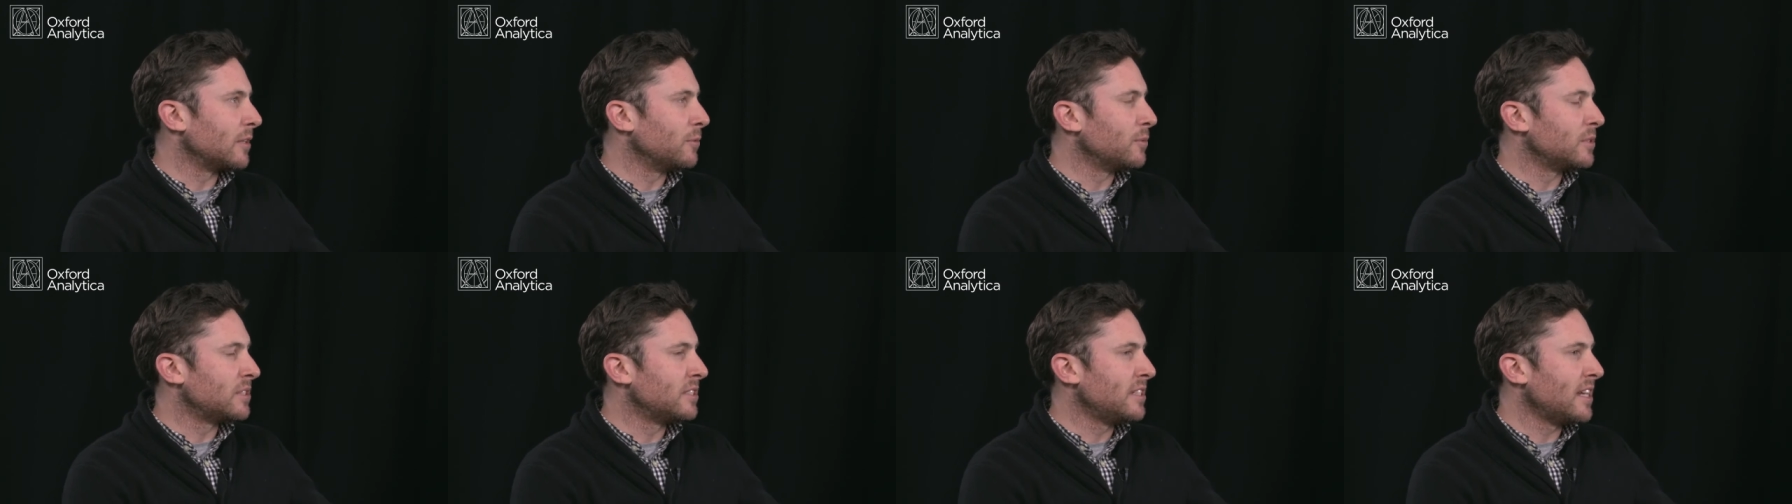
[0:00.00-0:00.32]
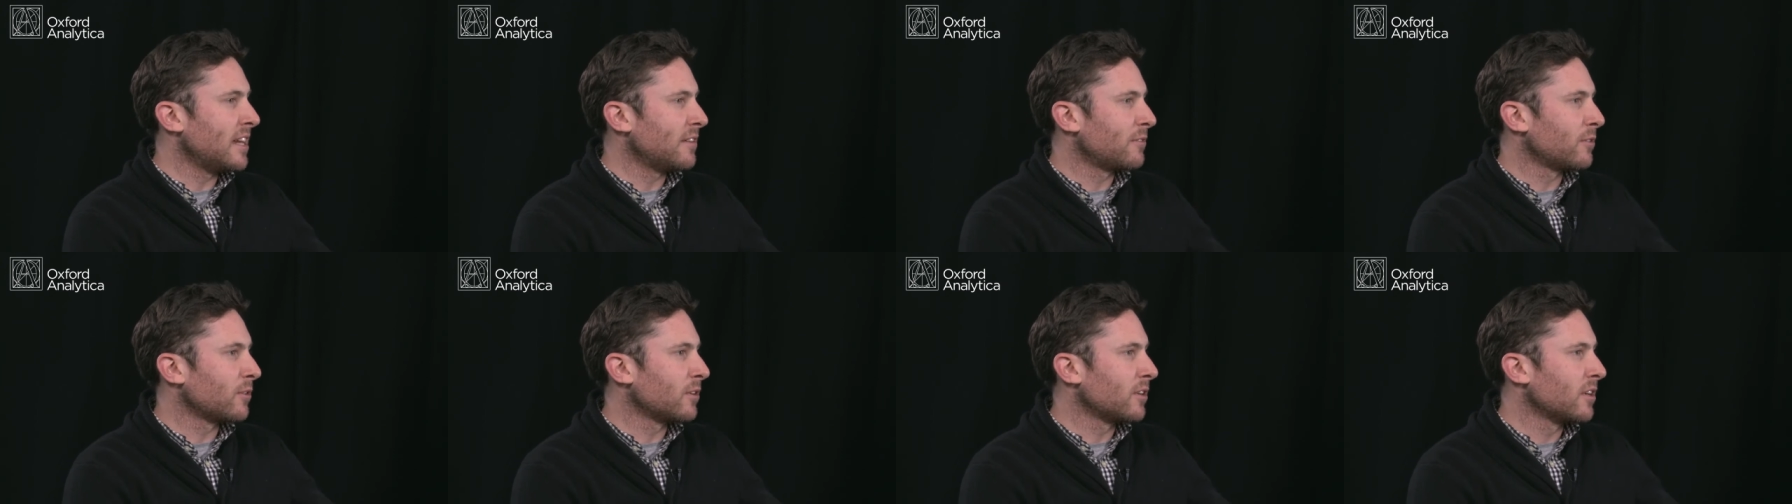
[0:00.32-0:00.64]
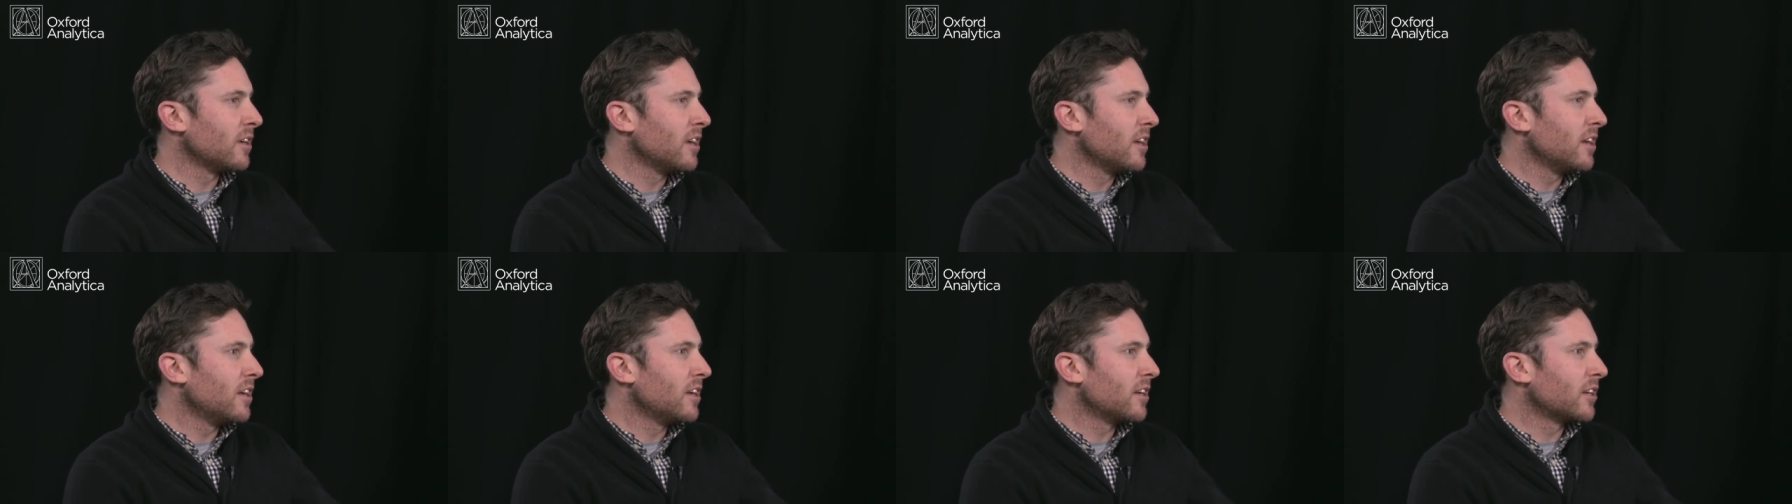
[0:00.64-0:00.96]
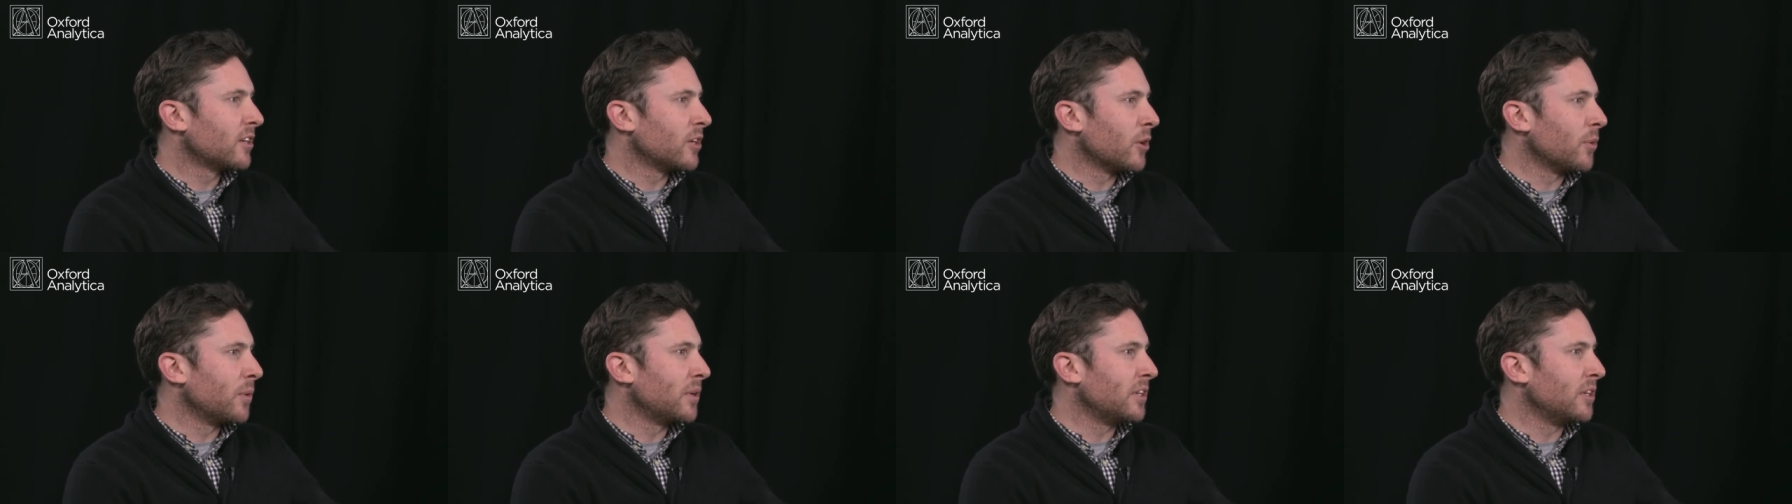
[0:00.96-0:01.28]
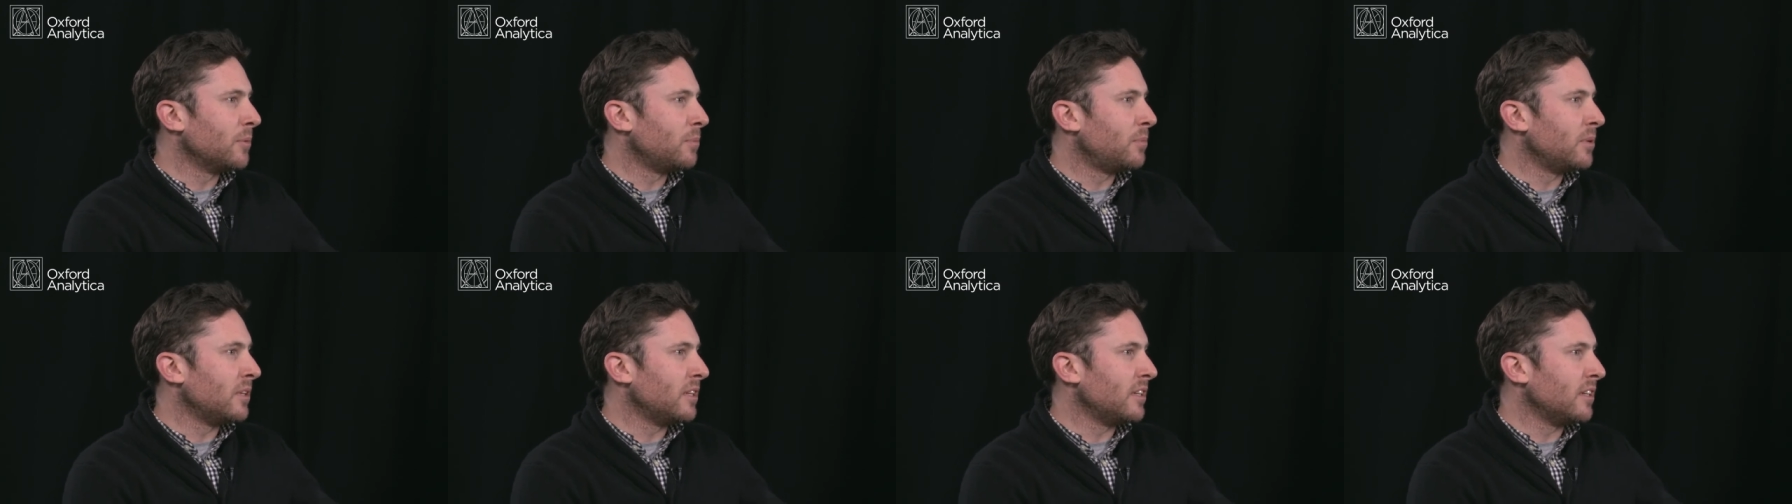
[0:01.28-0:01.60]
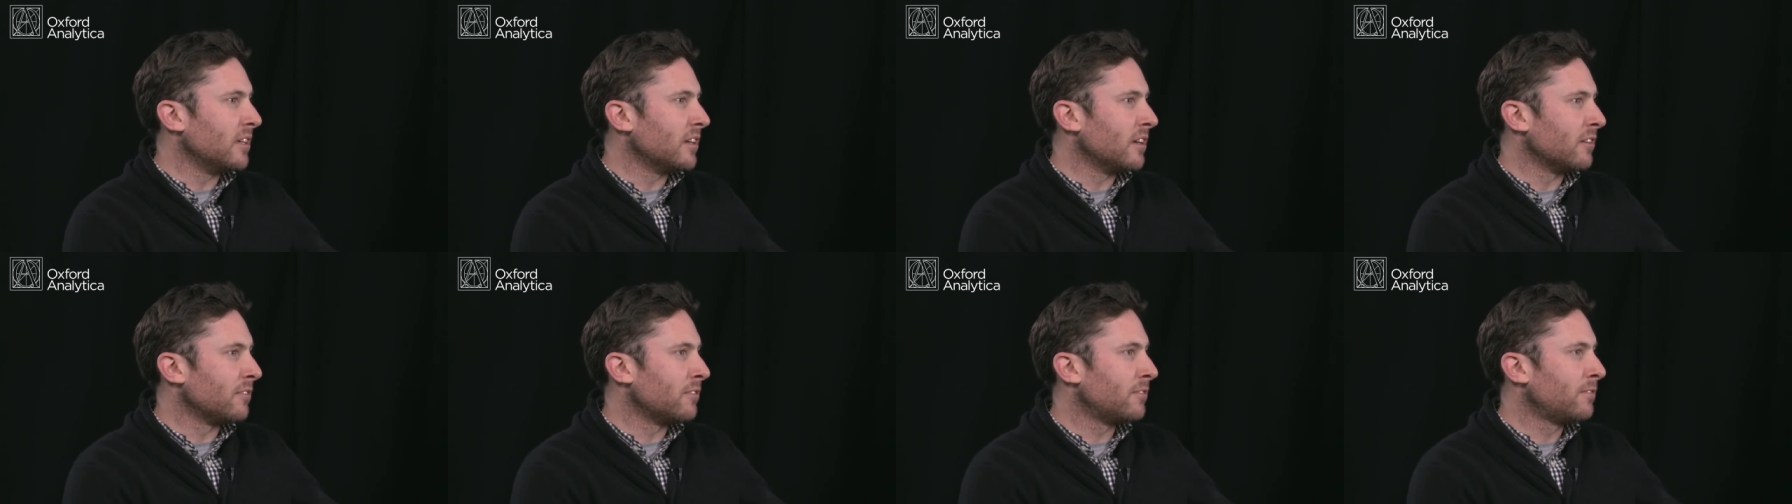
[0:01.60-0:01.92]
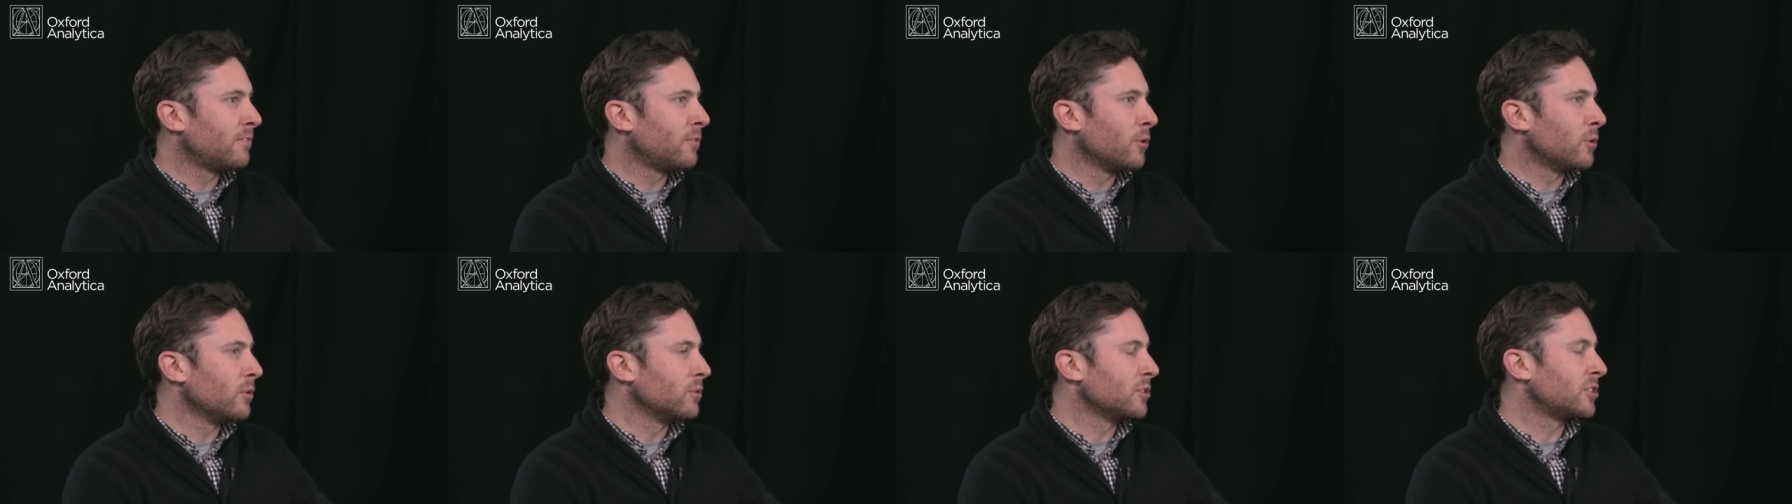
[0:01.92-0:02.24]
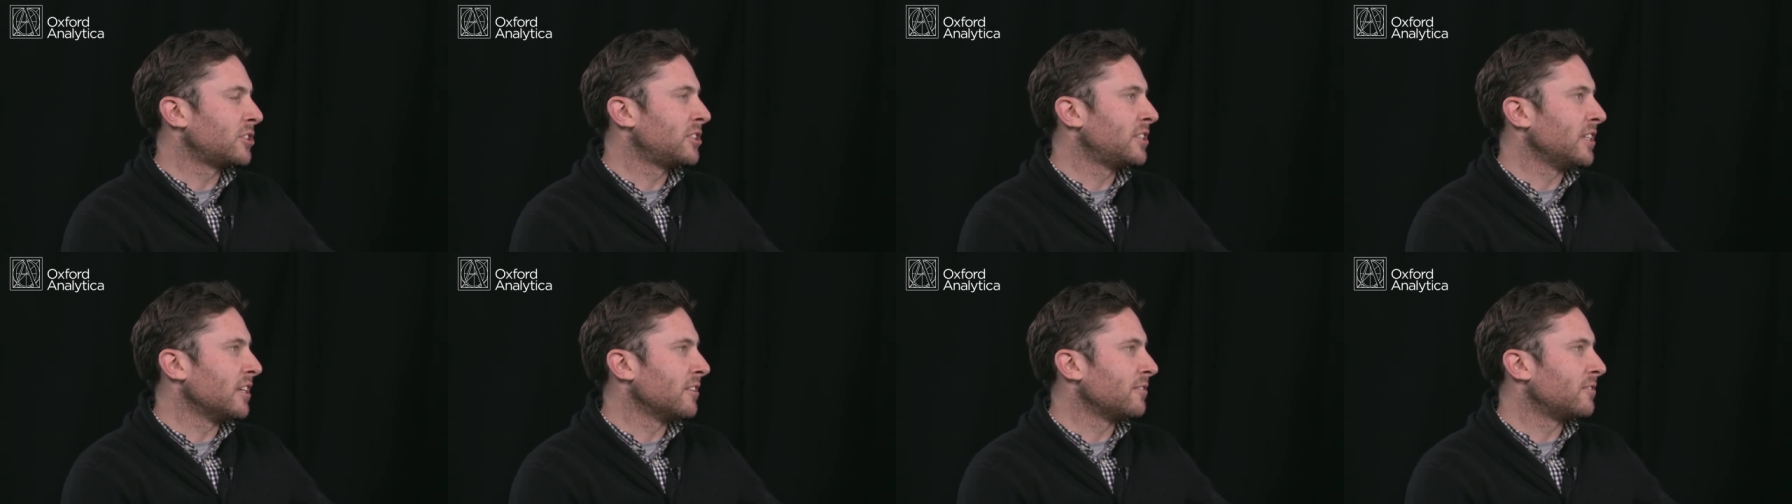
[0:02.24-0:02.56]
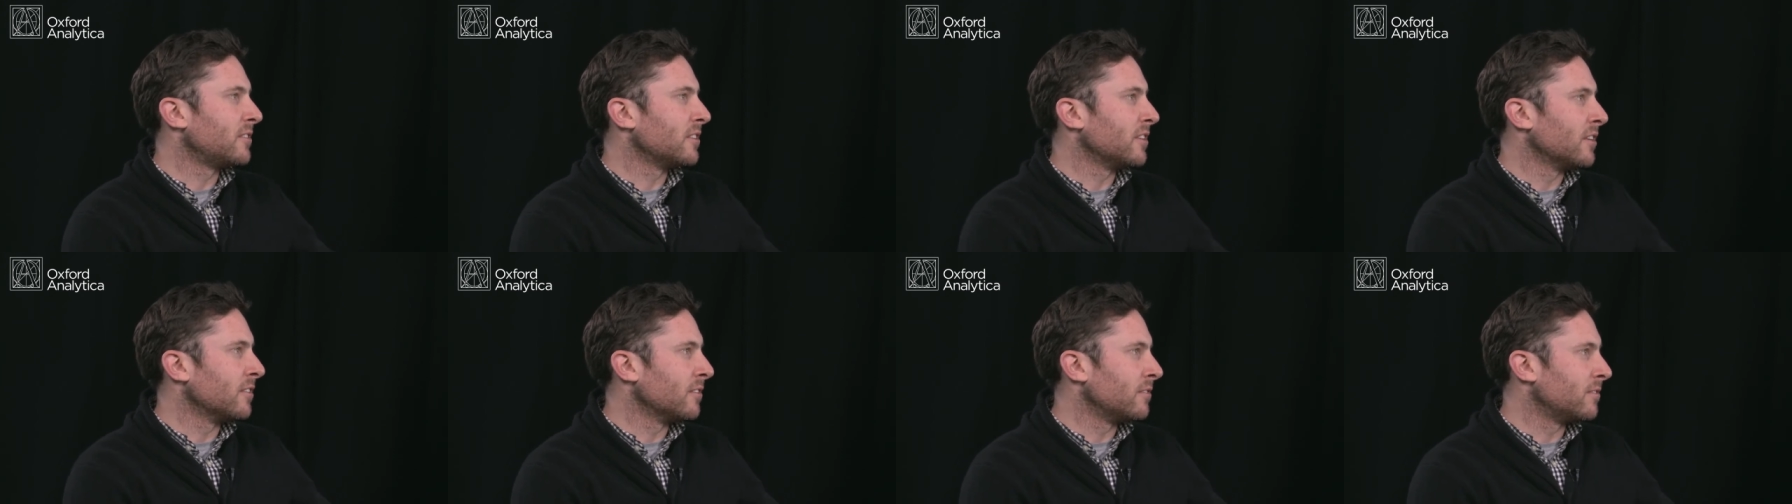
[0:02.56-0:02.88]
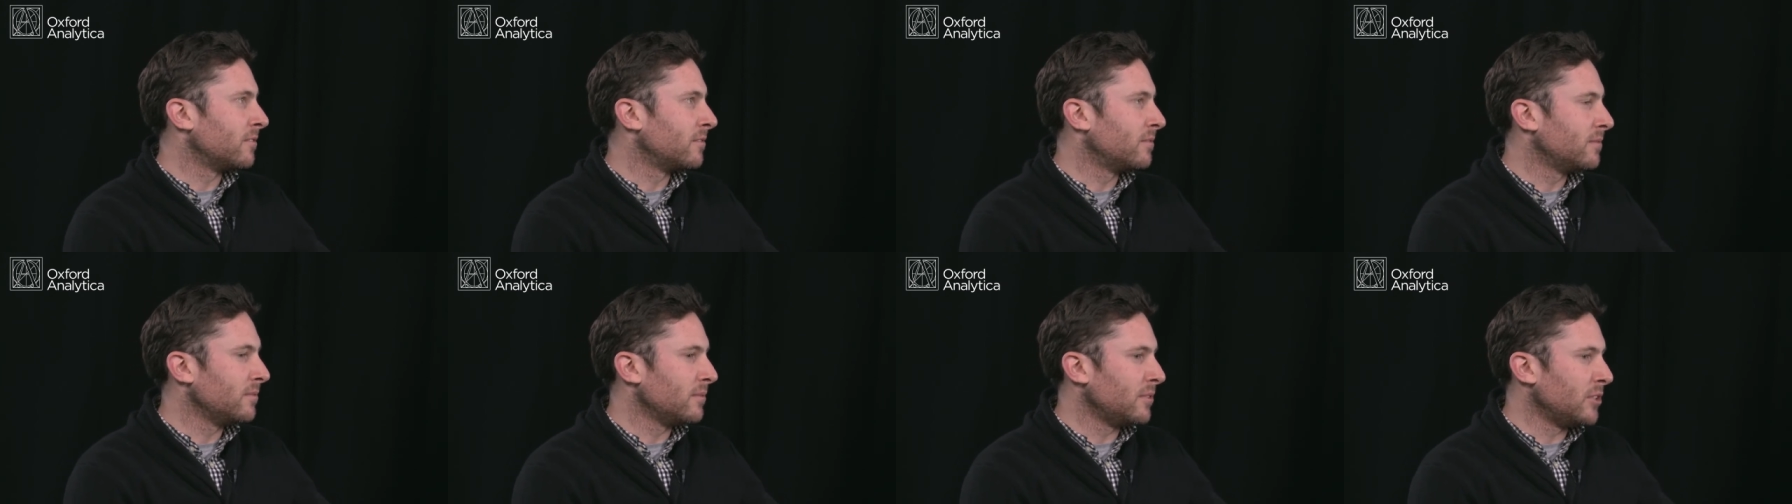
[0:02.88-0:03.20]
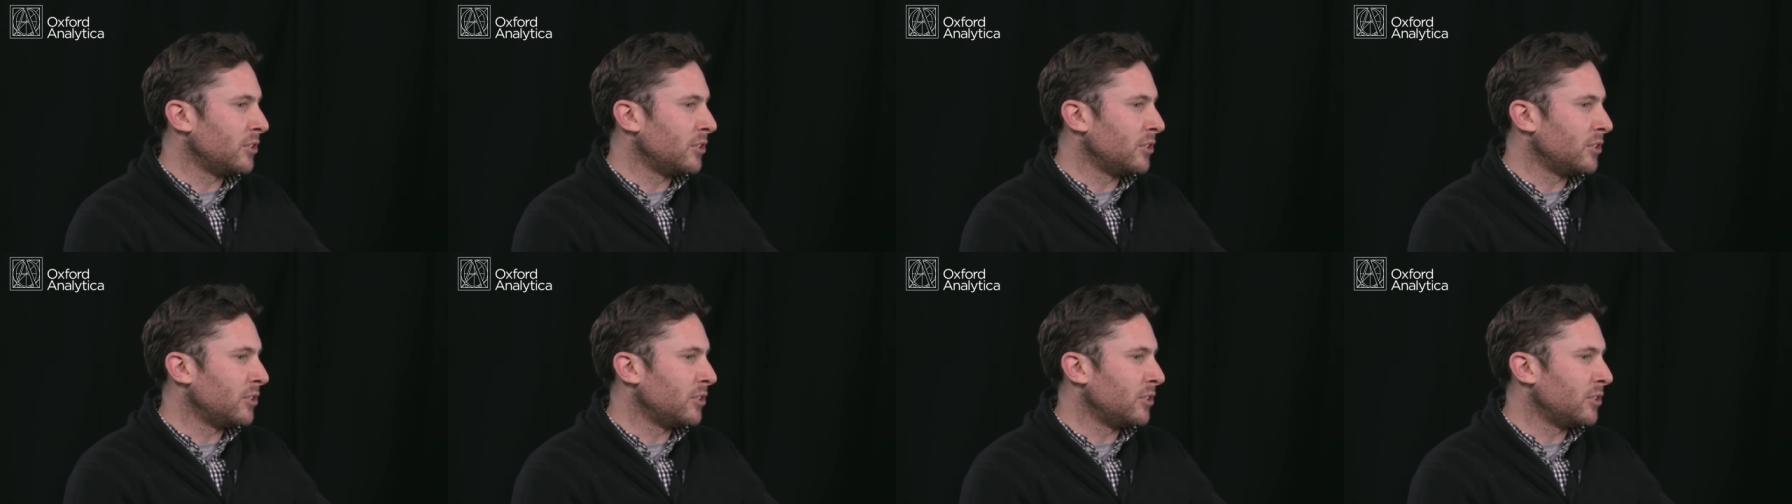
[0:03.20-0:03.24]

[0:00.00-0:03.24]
It was never going to be a full shift of